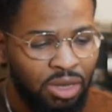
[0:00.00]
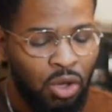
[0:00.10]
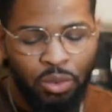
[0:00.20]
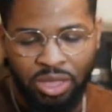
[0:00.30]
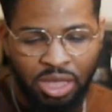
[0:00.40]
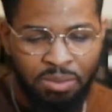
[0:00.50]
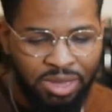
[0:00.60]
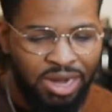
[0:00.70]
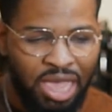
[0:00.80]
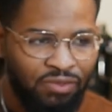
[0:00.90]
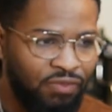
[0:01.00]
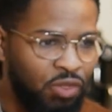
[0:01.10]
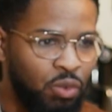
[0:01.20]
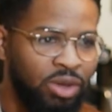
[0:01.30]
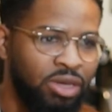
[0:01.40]
OEM, and then I have a
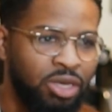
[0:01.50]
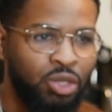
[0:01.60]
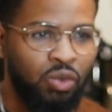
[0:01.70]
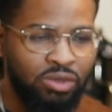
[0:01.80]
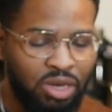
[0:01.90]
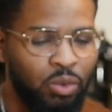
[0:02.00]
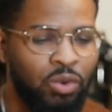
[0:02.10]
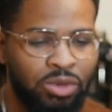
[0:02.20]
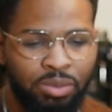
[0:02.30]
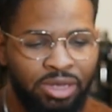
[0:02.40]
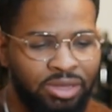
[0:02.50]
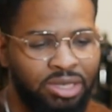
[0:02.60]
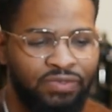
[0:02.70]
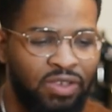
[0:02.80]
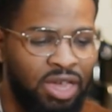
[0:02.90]
few other controllers that work with the PlayStation
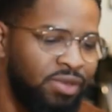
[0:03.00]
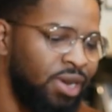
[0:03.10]
5.